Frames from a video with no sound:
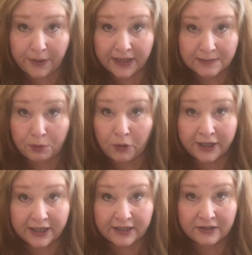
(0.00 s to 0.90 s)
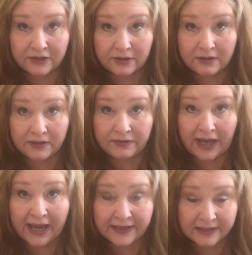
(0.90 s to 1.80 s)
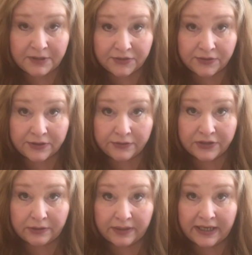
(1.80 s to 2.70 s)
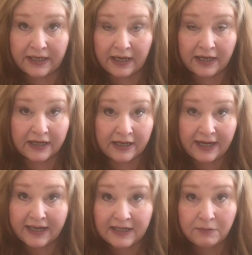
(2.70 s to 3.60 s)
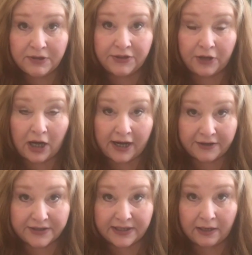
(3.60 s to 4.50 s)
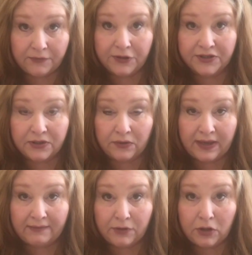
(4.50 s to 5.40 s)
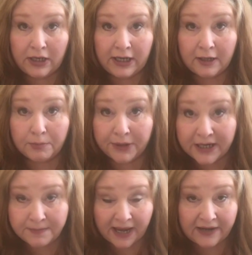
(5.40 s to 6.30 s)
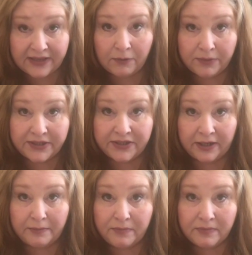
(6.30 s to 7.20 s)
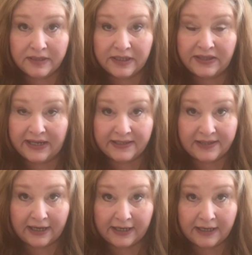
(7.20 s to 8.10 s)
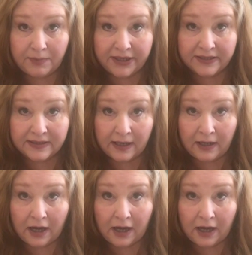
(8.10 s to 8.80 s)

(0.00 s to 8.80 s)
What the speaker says: transported as a mystery school student, connecting with their higher self on a soul level, bring back that wisdom that they studied, because